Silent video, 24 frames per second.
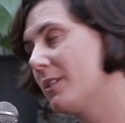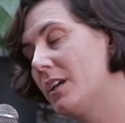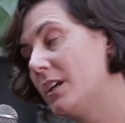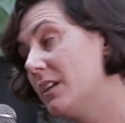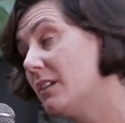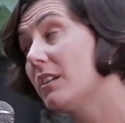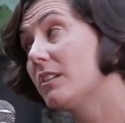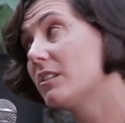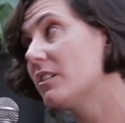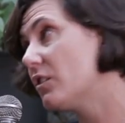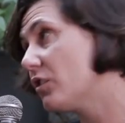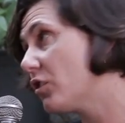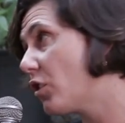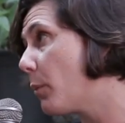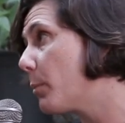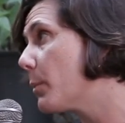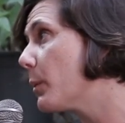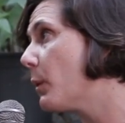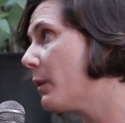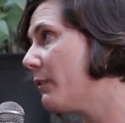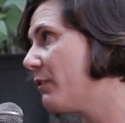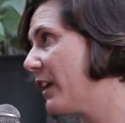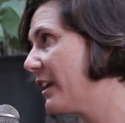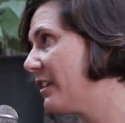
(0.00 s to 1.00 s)
Doesn't stop you
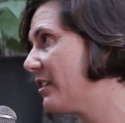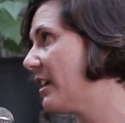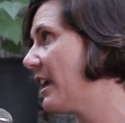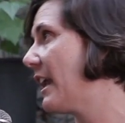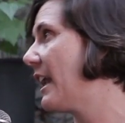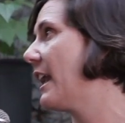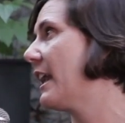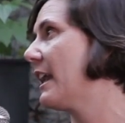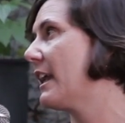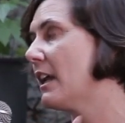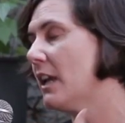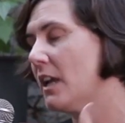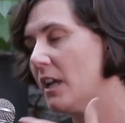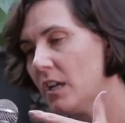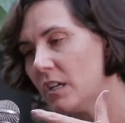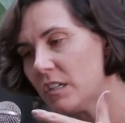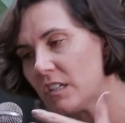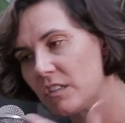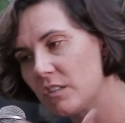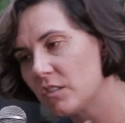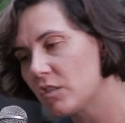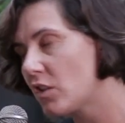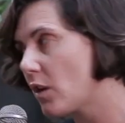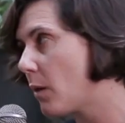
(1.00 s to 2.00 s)
investigating.
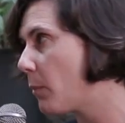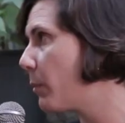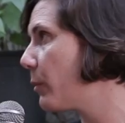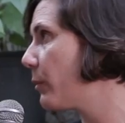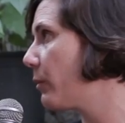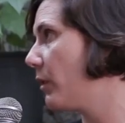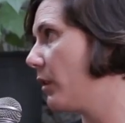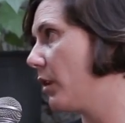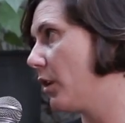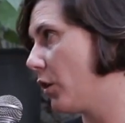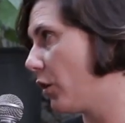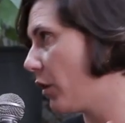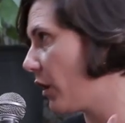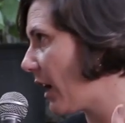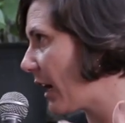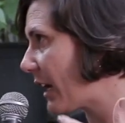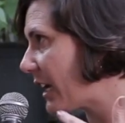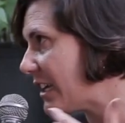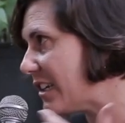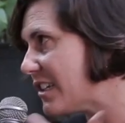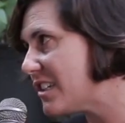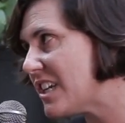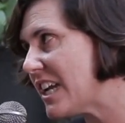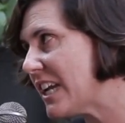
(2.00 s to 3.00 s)
Doesn't stop, you know, a
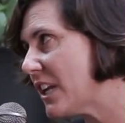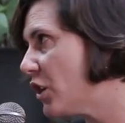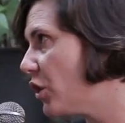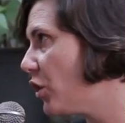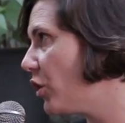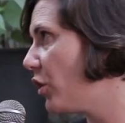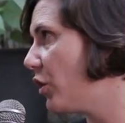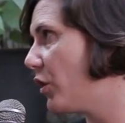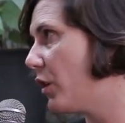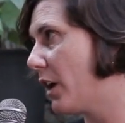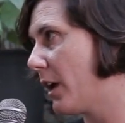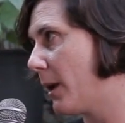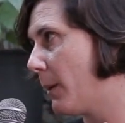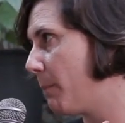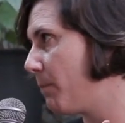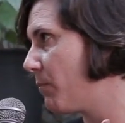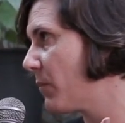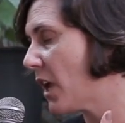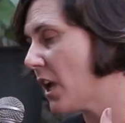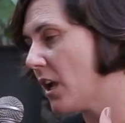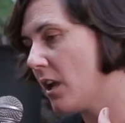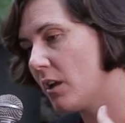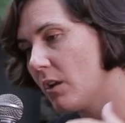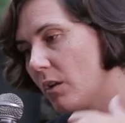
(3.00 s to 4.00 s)
continued um,
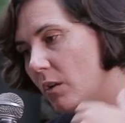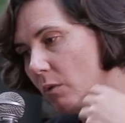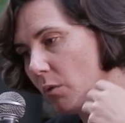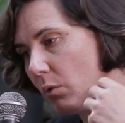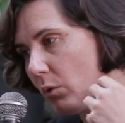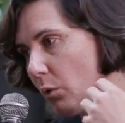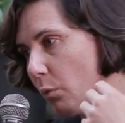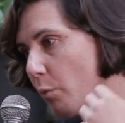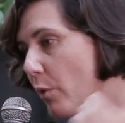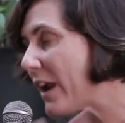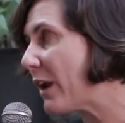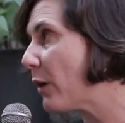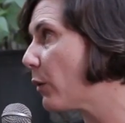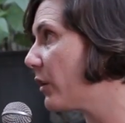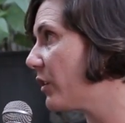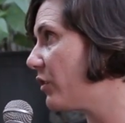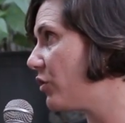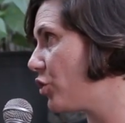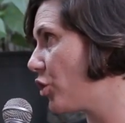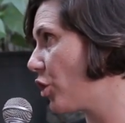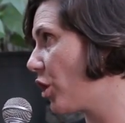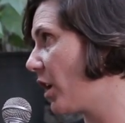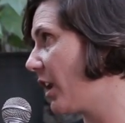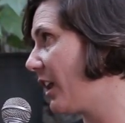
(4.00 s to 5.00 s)
rigorous
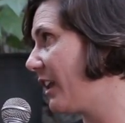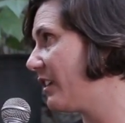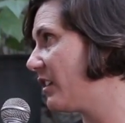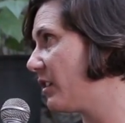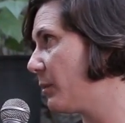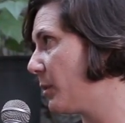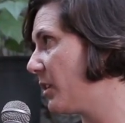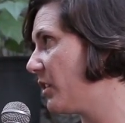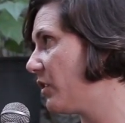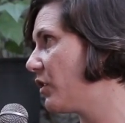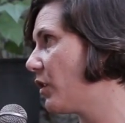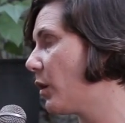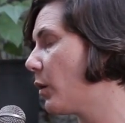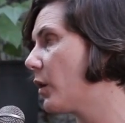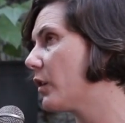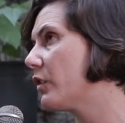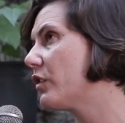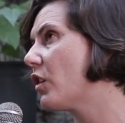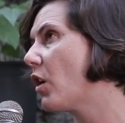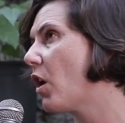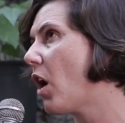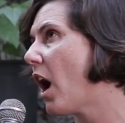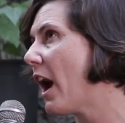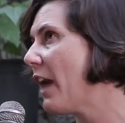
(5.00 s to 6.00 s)
journalism and so on.
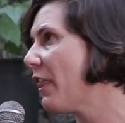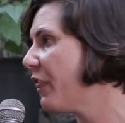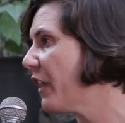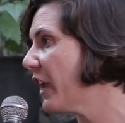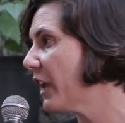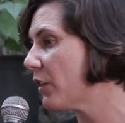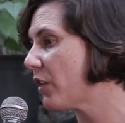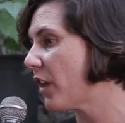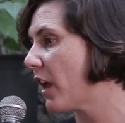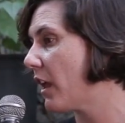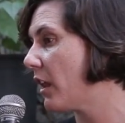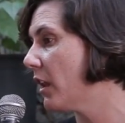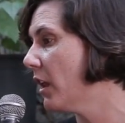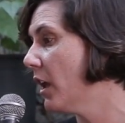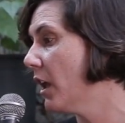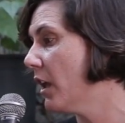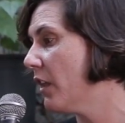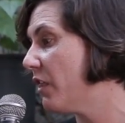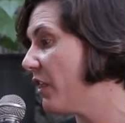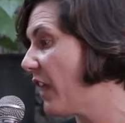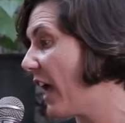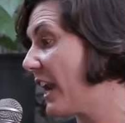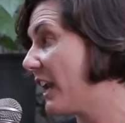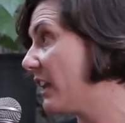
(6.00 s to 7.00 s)
So I think that
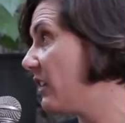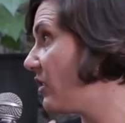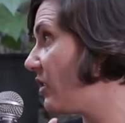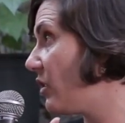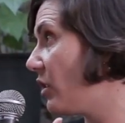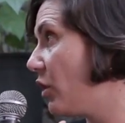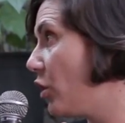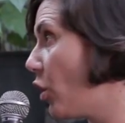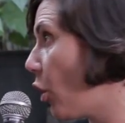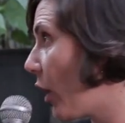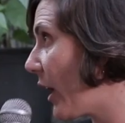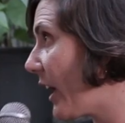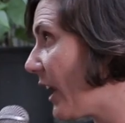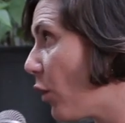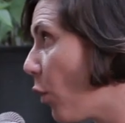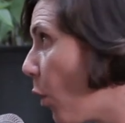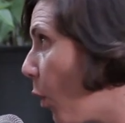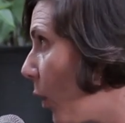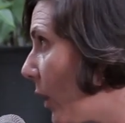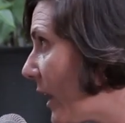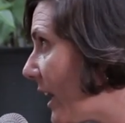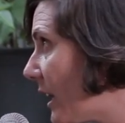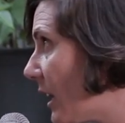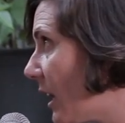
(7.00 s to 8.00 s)
that is not at
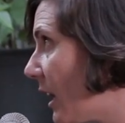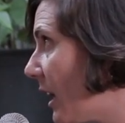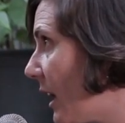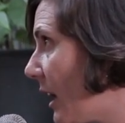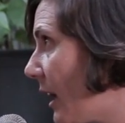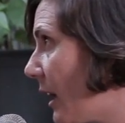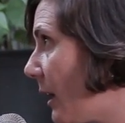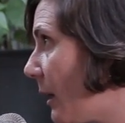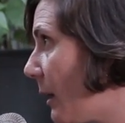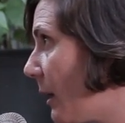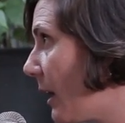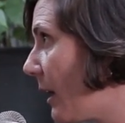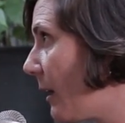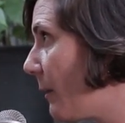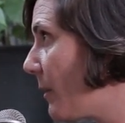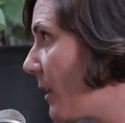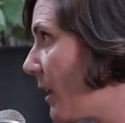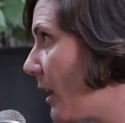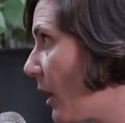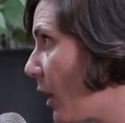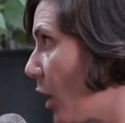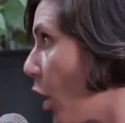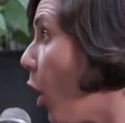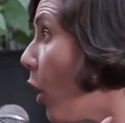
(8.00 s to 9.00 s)
all in, uh,
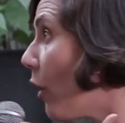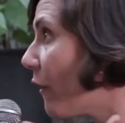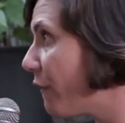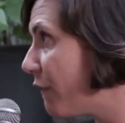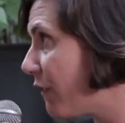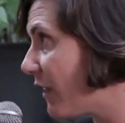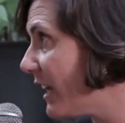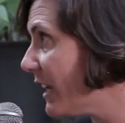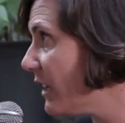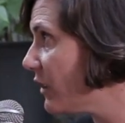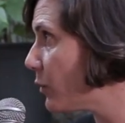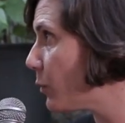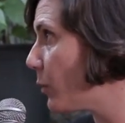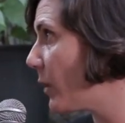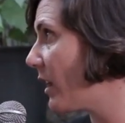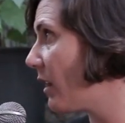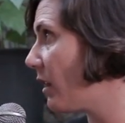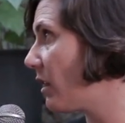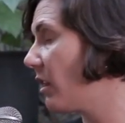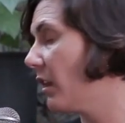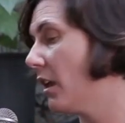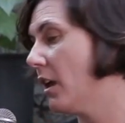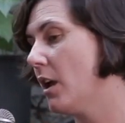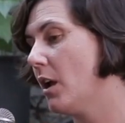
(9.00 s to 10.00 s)
a conflict
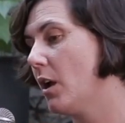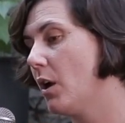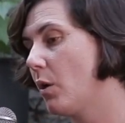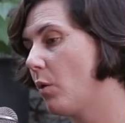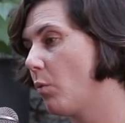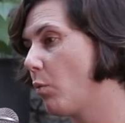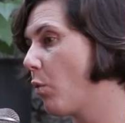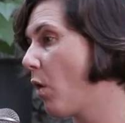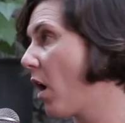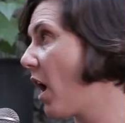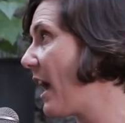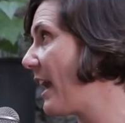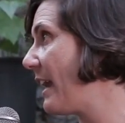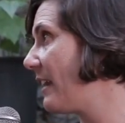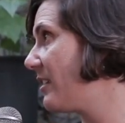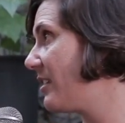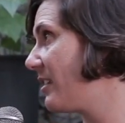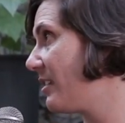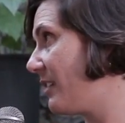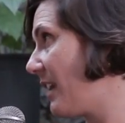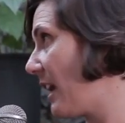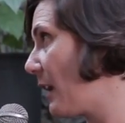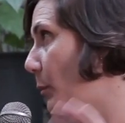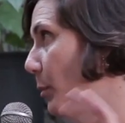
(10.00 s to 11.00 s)
with rights,
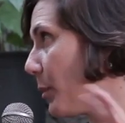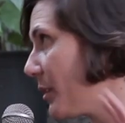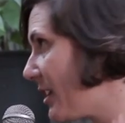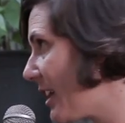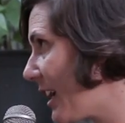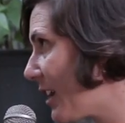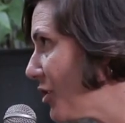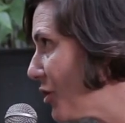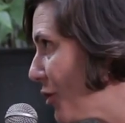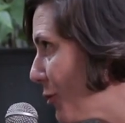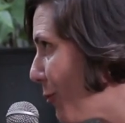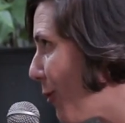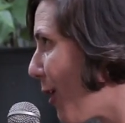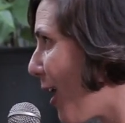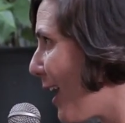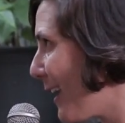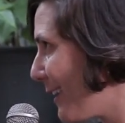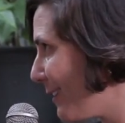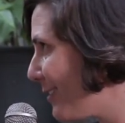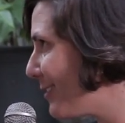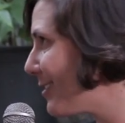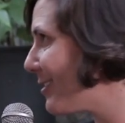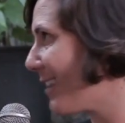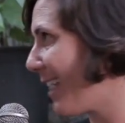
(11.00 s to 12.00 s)
data protection
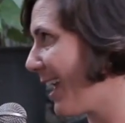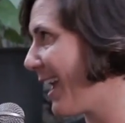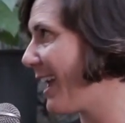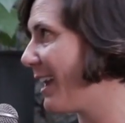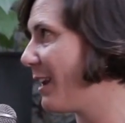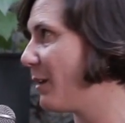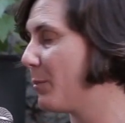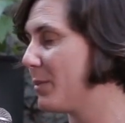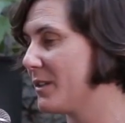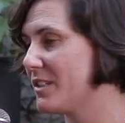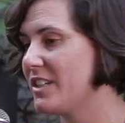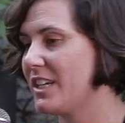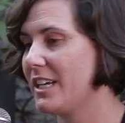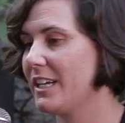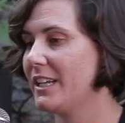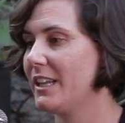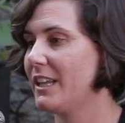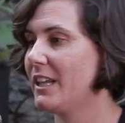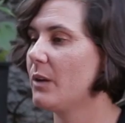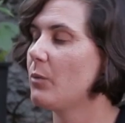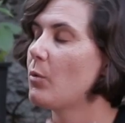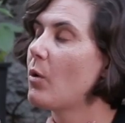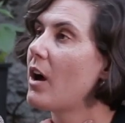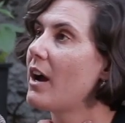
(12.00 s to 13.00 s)
rights, and
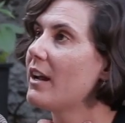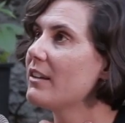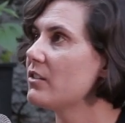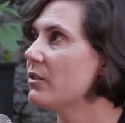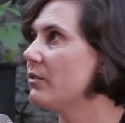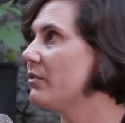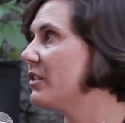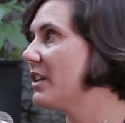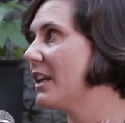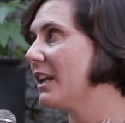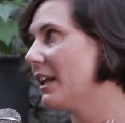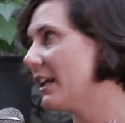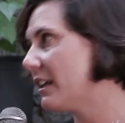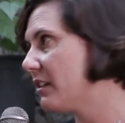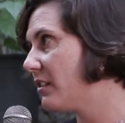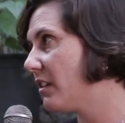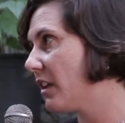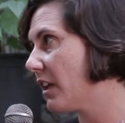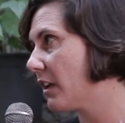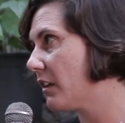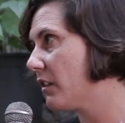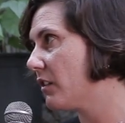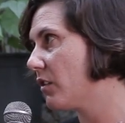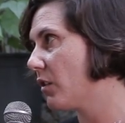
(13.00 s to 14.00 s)
particularly rights of
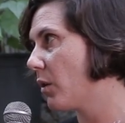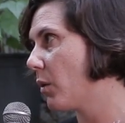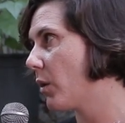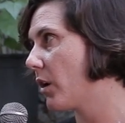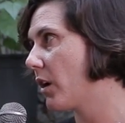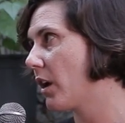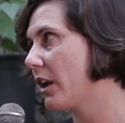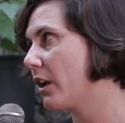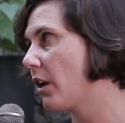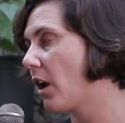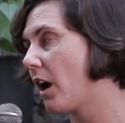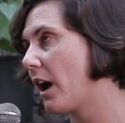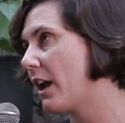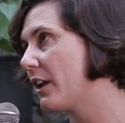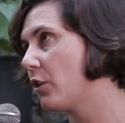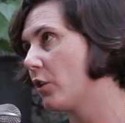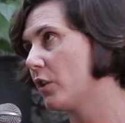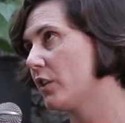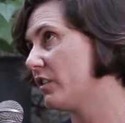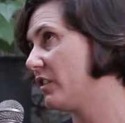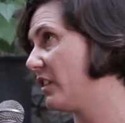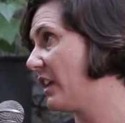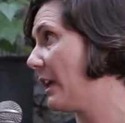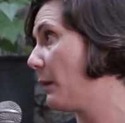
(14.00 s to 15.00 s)
delisting and so on. I, I don't
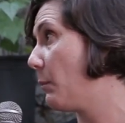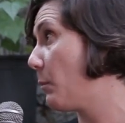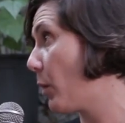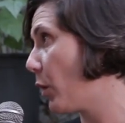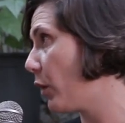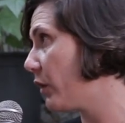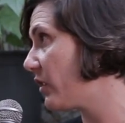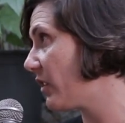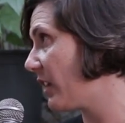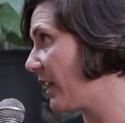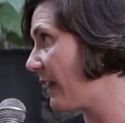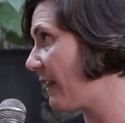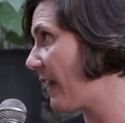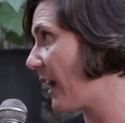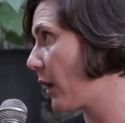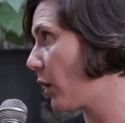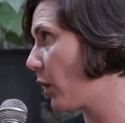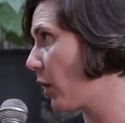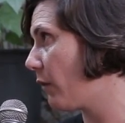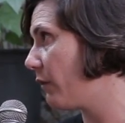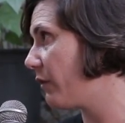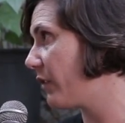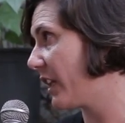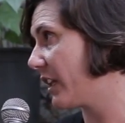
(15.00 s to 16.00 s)
see personally that
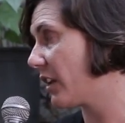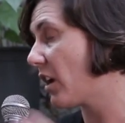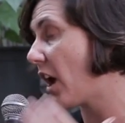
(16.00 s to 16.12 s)
conflict.